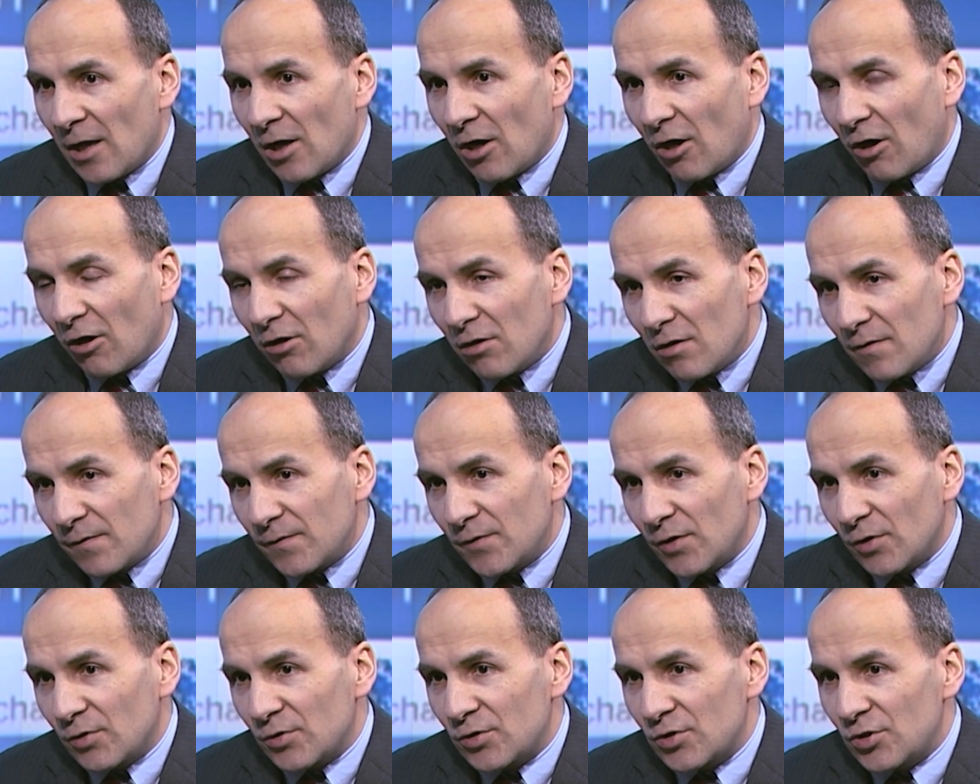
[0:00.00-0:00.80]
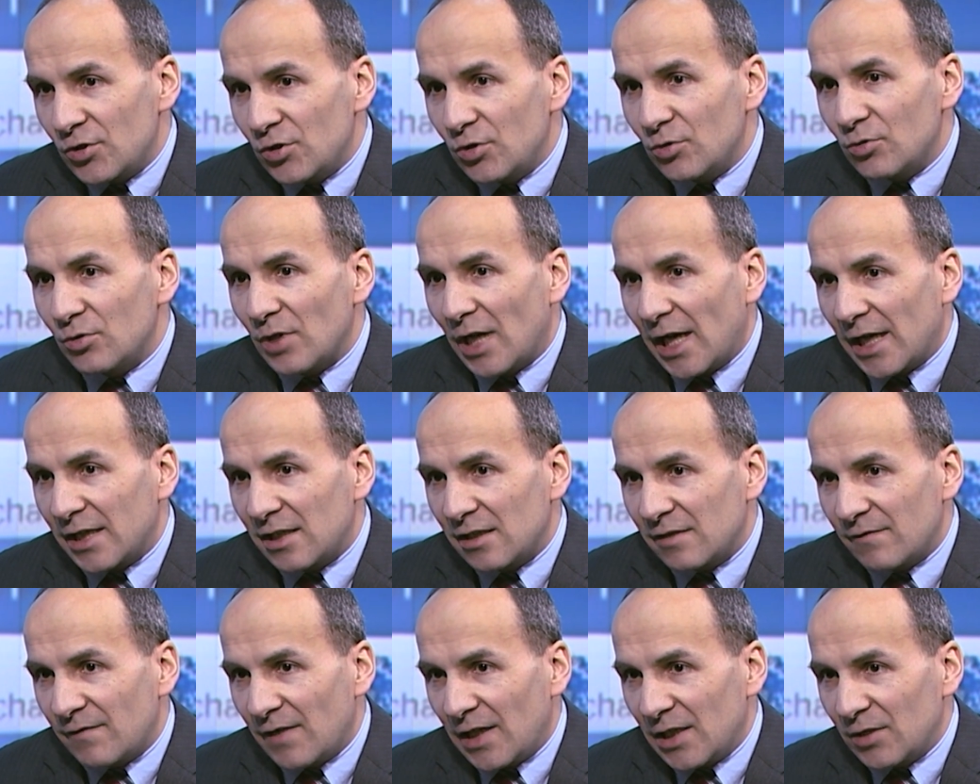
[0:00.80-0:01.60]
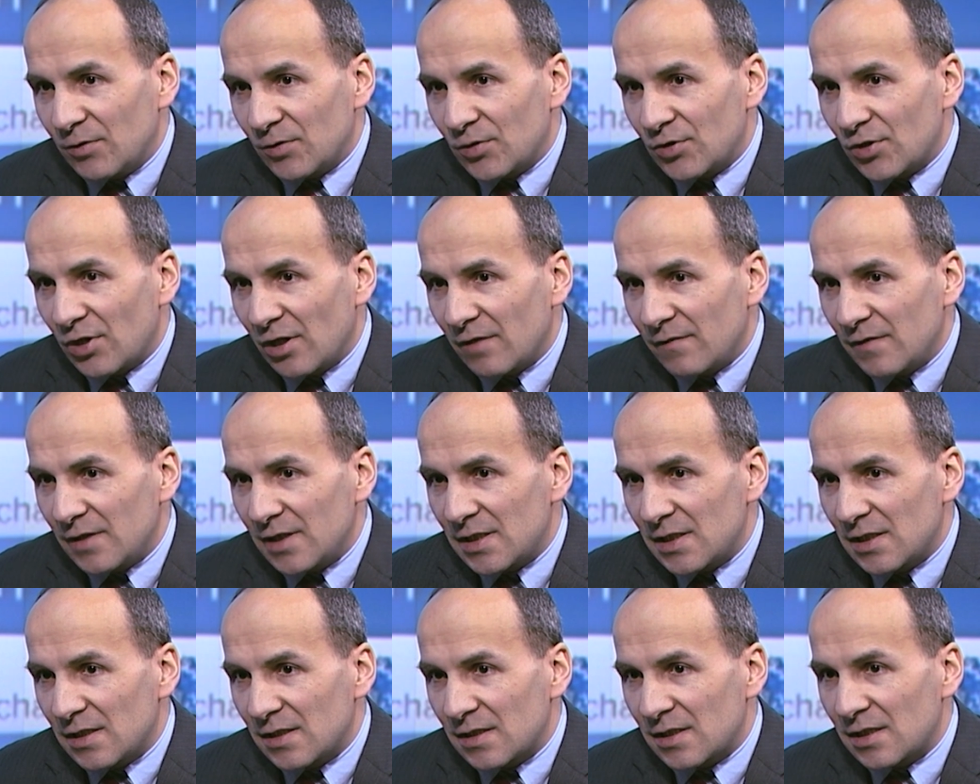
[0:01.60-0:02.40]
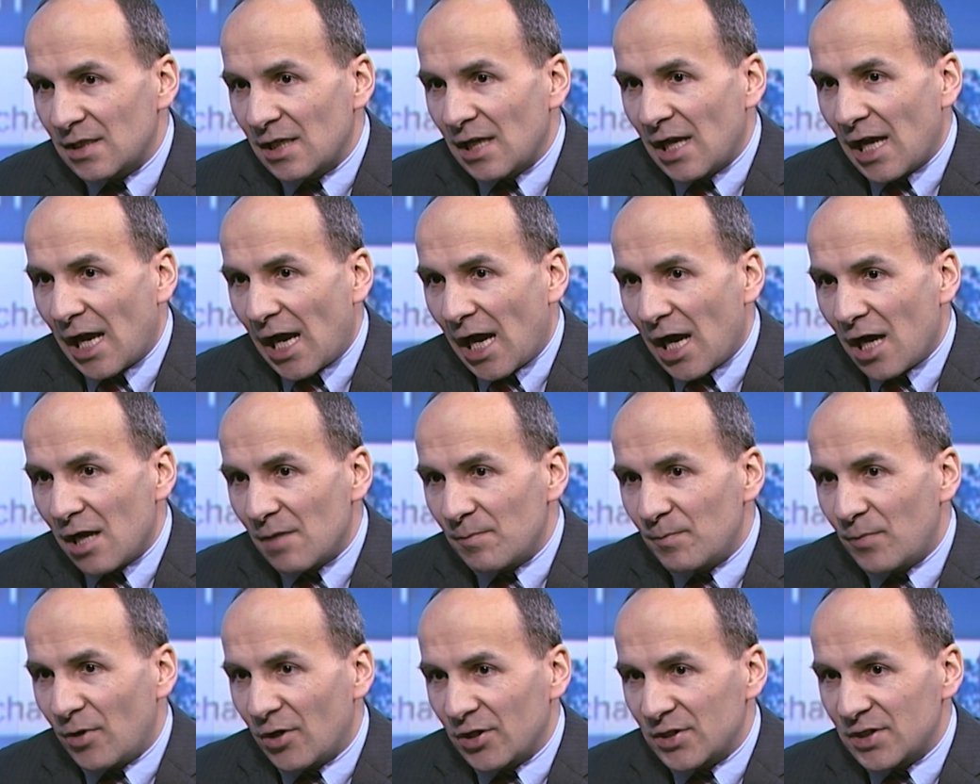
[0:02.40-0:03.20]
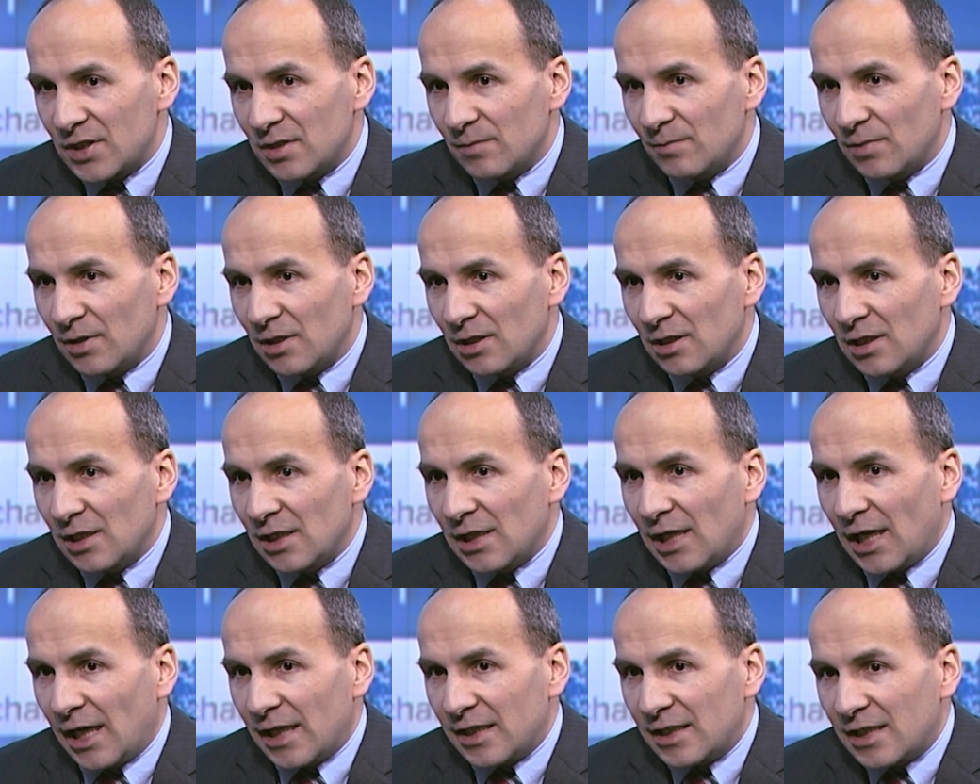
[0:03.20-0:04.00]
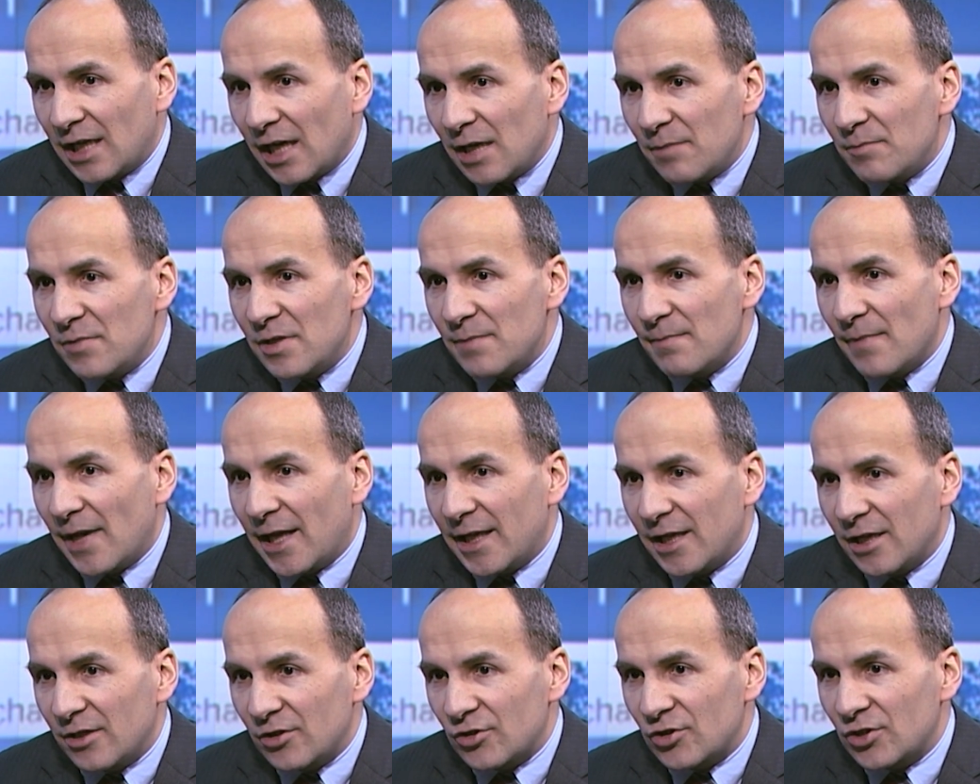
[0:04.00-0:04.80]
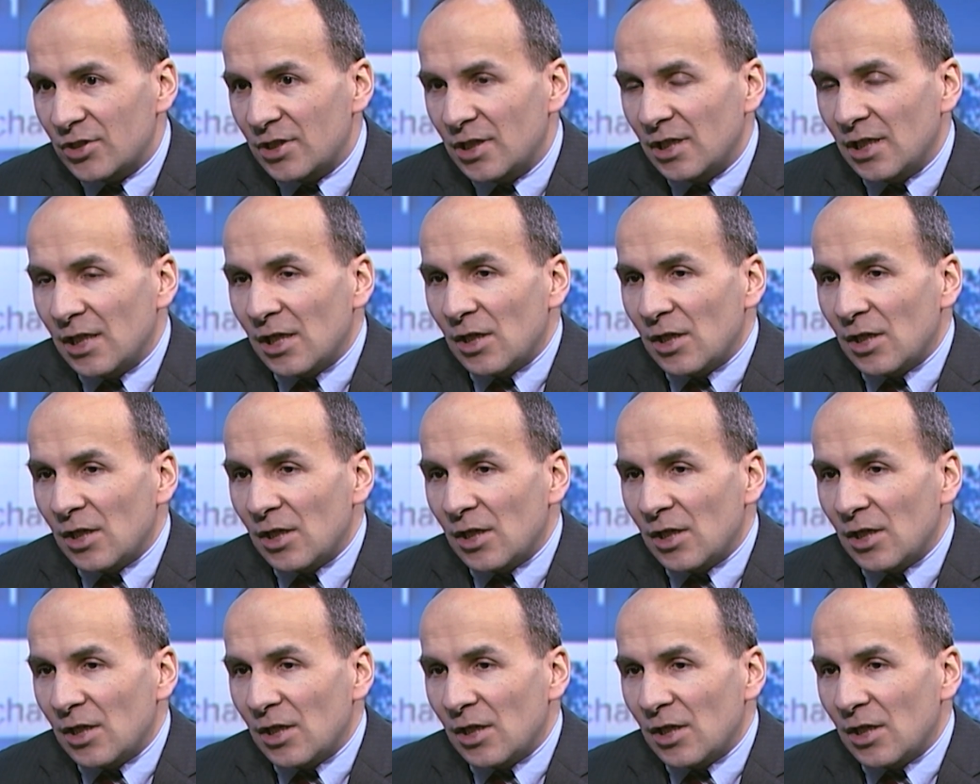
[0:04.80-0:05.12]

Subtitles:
All of those new added value services are possible and can be managed